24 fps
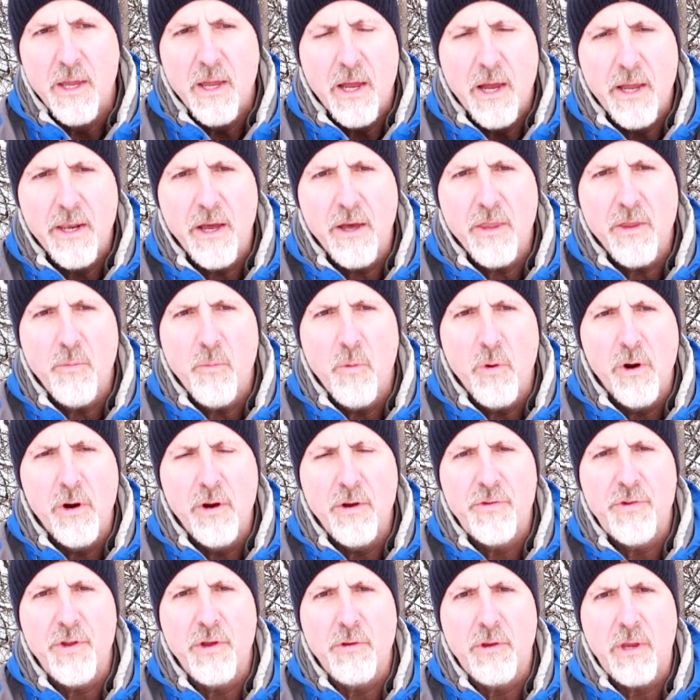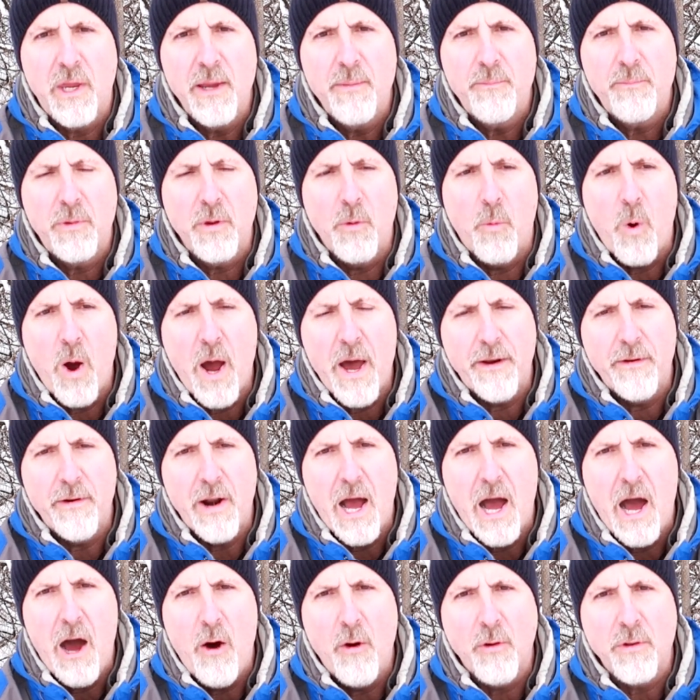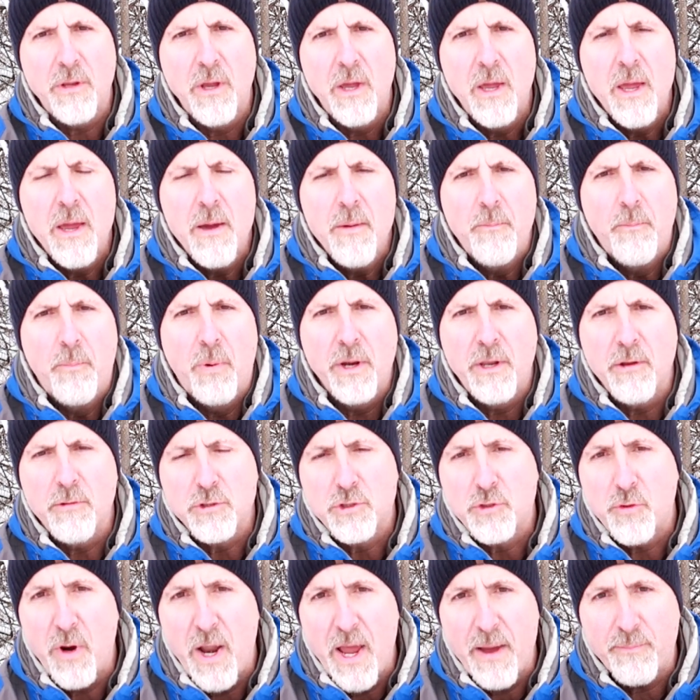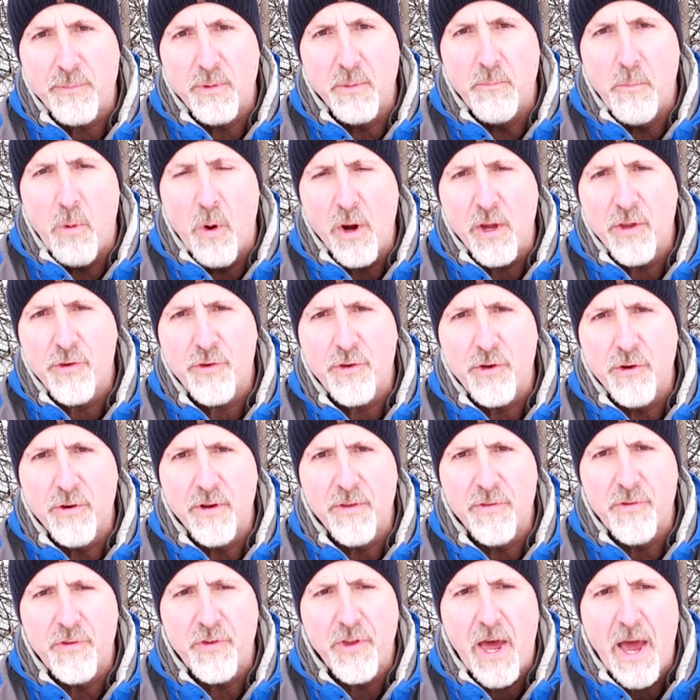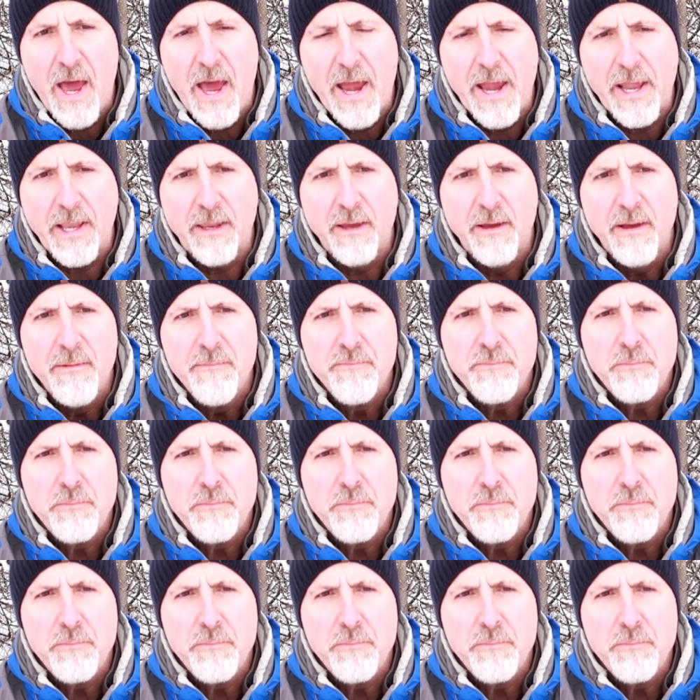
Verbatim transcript: In other words, it'll keep the water out, but it'll trap the moisture inside,